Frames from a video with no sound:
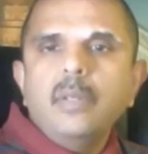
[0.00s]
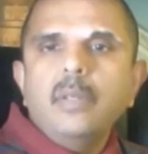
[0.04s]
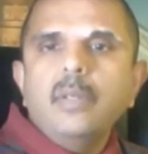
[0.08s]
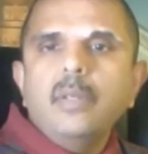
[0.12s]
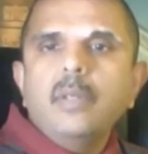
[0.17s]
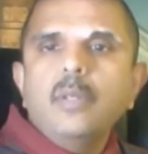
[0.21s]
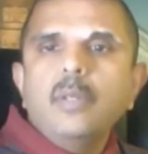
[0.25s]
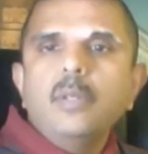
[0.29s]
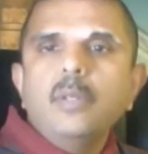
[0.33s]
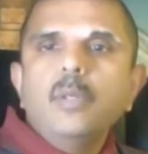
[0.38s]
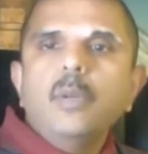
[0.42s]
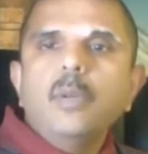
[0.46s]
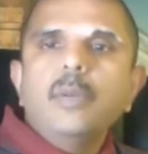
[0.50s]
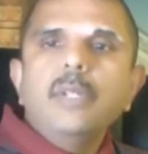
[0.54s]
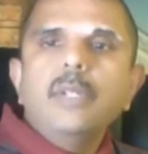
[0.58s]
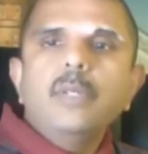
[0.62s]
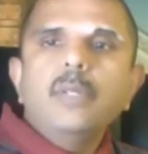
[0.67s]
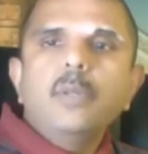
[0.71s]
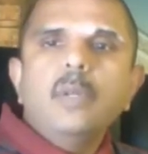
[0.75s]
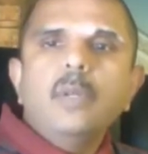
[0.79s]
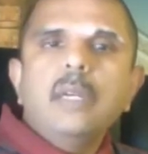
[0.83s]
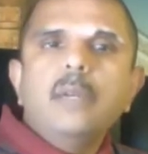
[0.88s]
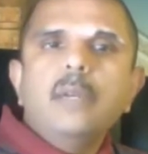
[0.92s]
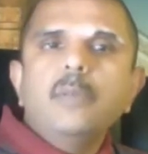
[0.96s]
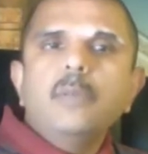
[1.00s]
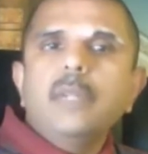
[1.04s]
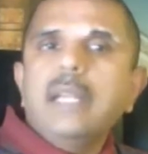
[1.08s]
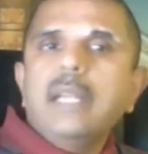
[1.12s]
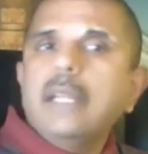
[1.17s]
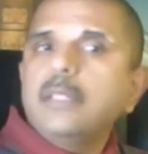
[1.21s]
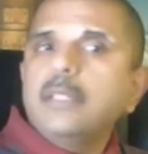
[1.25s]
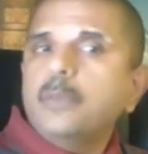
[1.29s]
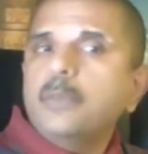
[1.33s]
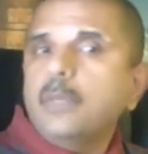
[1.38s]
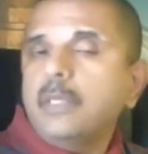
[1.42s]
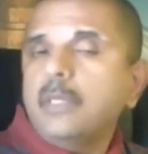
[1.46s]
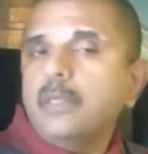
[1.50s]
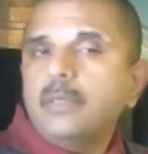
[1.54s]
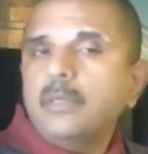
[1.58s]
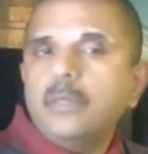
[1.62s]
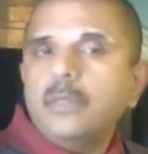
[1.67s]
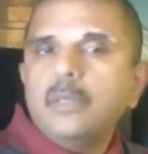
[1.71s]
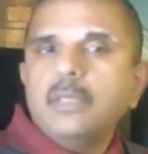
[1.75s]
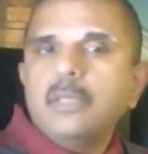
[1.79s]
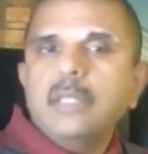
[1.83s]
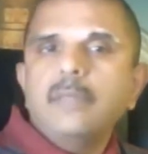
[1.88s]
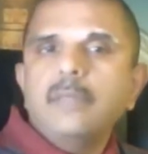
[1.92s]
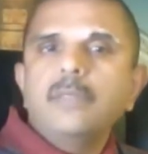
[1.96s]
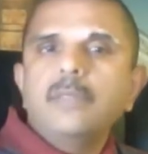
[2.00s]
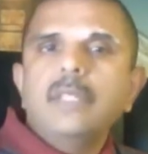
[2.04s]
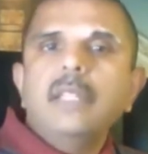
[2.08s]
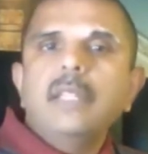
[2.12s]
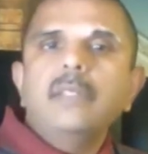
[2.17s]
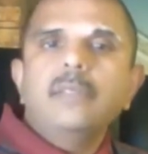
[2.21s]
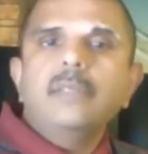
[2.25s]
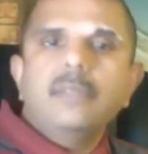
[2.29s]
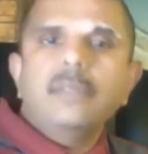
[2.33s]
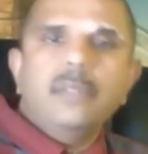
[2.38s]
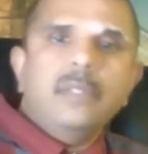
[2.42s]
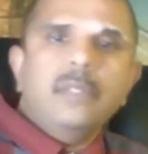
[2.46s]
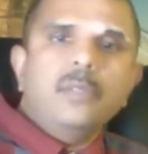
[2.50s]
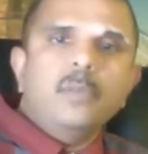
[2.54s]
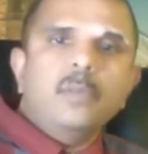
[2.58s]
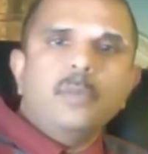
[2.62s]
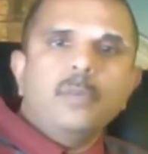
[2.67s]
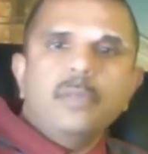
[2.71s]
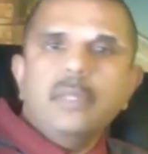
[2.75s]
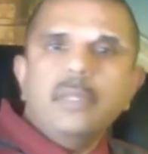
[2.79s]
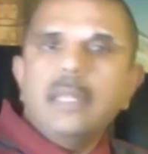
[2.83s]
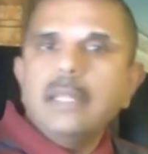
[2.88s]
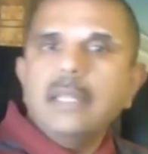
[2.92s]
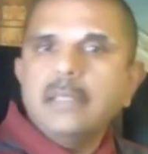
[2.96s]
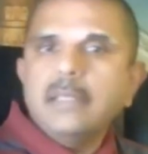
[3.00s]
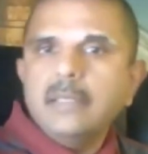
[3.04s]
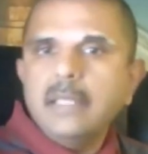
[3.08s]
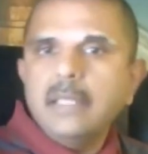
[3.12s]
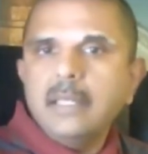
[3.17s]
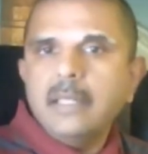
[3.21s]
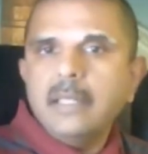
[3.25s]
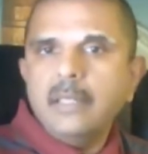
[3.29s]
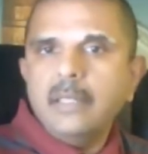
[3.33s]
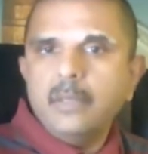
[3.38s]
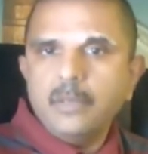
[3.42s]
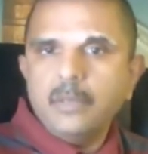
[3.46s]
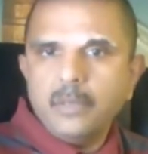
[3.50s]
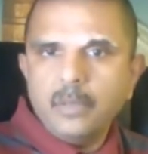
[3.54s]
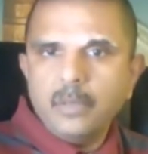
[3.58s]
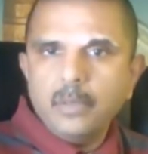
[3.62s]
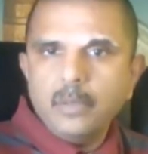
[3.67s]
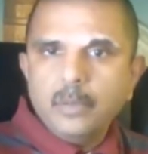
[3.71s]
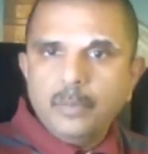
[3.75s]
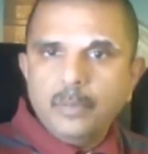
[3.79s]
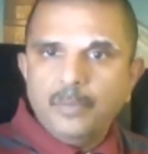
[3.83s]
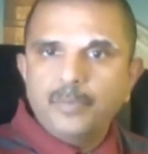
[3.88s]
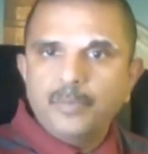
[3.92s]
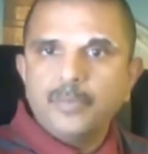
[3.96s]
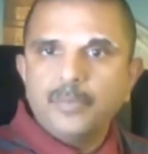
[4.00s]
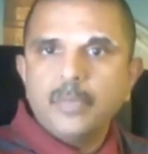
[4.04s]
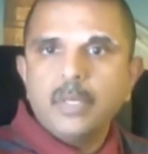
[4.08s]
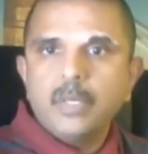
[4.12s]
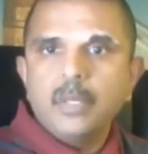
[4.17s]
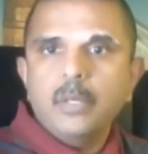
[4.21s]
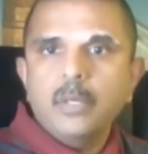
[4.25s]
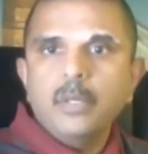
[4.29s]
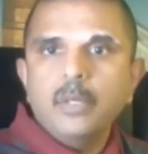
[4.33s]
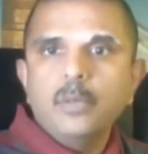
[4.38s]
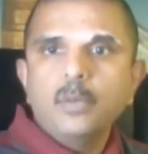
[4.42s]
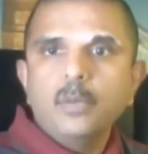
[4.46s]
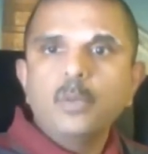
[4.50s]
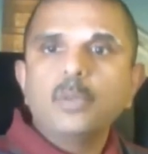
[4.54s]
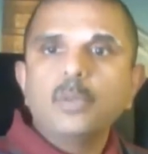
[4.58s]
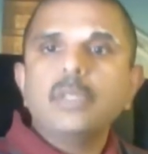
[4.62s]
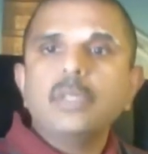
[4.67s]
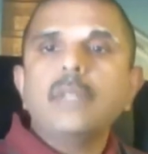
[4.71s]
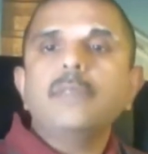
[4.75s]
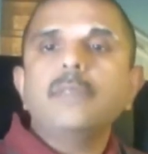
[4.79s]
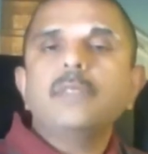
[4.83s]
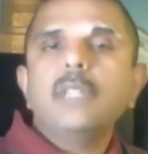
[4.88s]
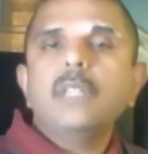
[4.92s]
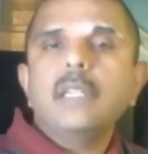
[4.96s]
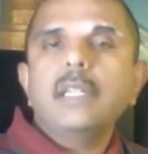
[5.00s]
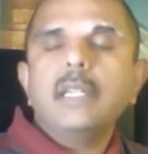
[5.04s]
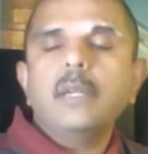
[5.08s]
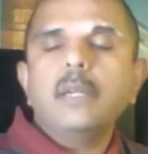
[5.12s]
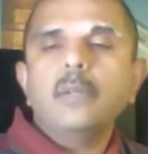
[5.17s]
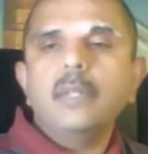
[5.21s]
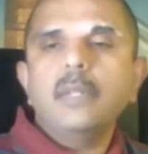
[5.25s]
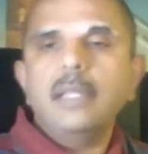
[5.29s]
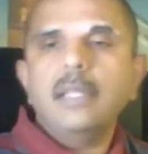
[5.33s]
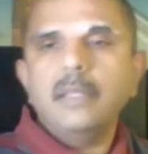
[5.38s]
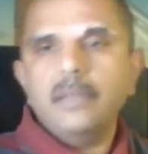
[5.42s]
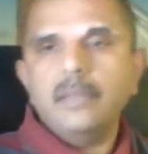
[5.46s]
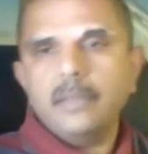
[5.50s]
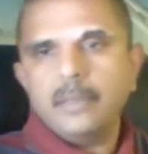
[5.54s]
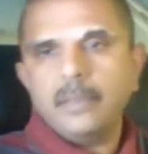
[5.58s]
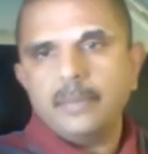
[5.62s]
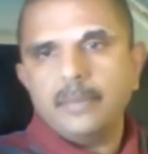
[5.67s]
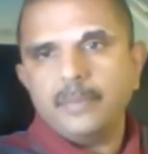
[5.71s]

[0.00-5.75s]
You already know how cash registers have changed things over the last decade or so through self-checkout lanes.